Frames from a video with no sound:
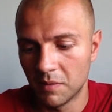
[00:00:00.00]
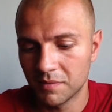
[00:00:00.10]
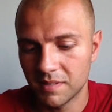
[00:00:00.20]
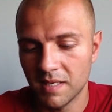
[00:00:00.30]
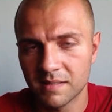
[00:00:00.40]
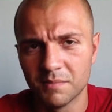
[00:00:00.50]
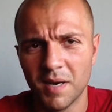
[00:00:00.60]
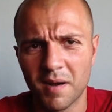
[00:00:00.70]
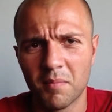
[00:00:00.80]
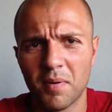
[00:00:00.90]
Let's say it's
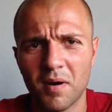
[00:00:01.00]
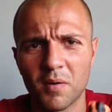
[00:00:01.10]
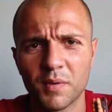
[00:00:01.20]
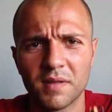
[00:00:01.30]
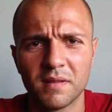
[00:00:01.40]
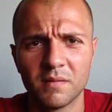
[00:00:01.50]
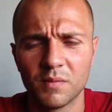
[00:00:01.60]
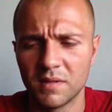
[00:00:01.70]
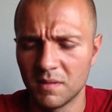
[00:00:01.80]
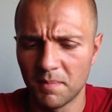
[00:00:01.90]
about on par with
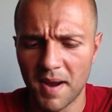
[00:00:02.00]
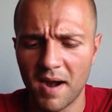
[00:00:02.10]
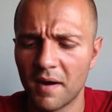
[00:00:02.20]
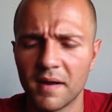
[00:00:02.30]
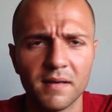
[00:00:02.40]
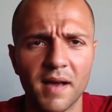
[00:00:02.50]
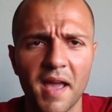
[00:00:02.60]
the Para.